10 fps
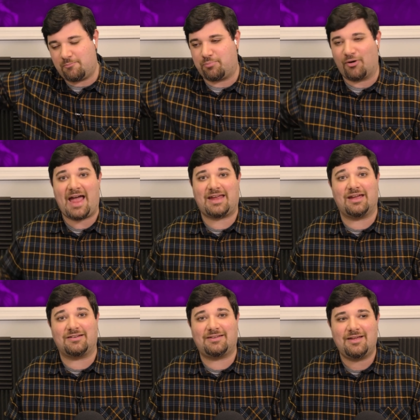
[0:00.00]

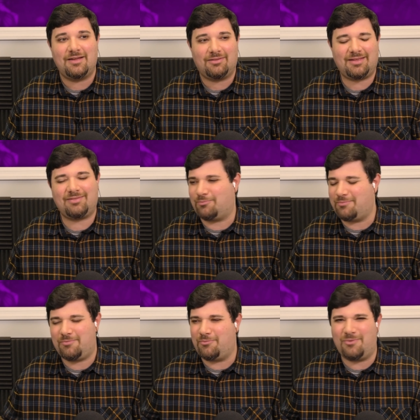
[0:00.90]
bracket. Like,
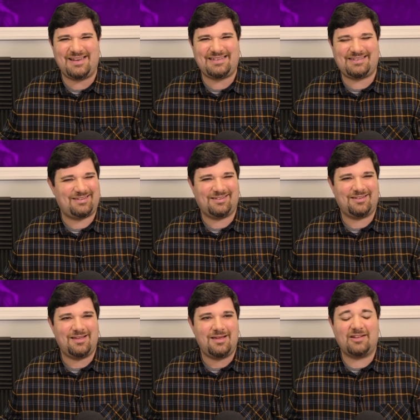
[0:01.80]
what?
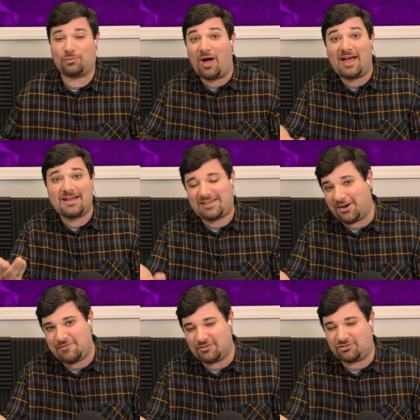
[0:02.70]
It's why
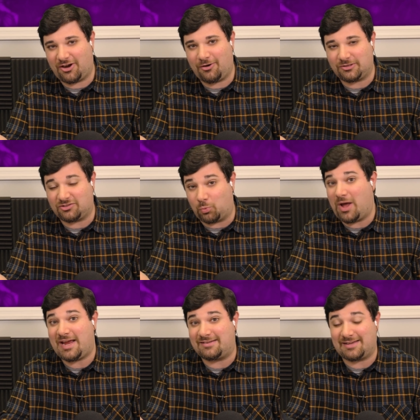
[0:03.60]
Terry Fitzgerald is
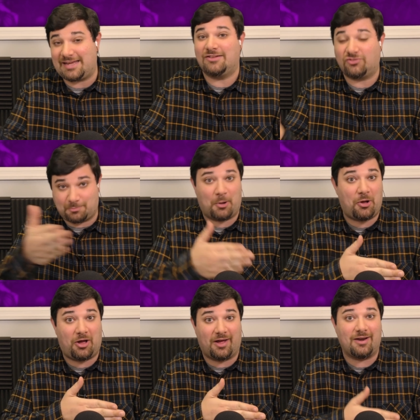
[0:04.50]
white in
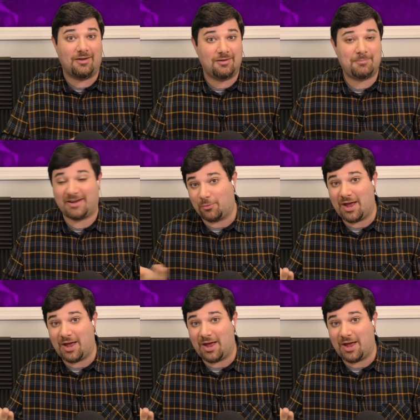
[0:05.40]
Spawn, by the